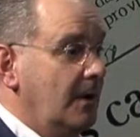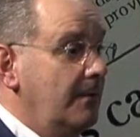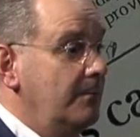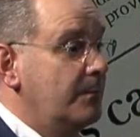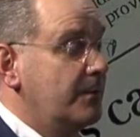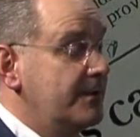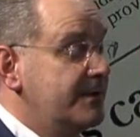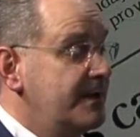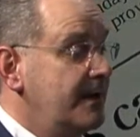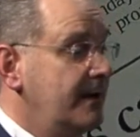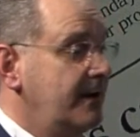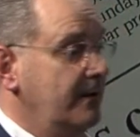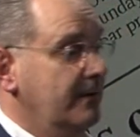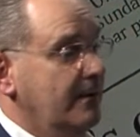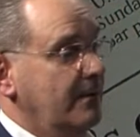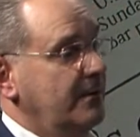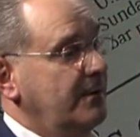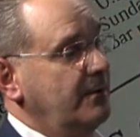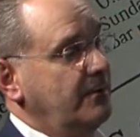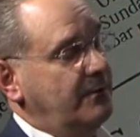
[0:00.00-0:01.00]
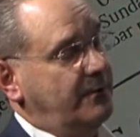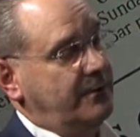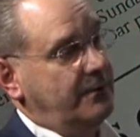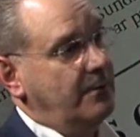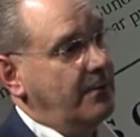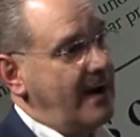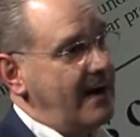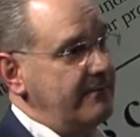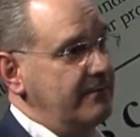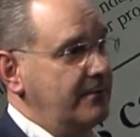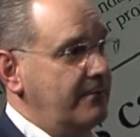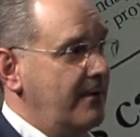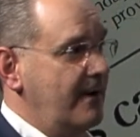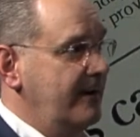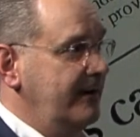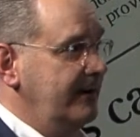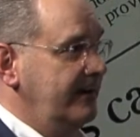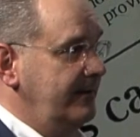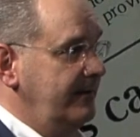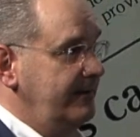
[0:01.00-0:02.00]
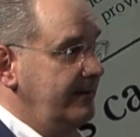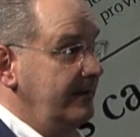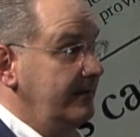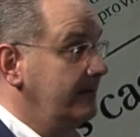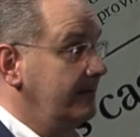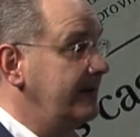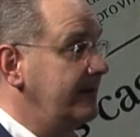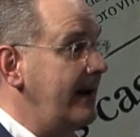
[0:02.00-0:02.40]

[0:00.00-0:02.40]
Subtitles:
In particular, you have the chronic diseases.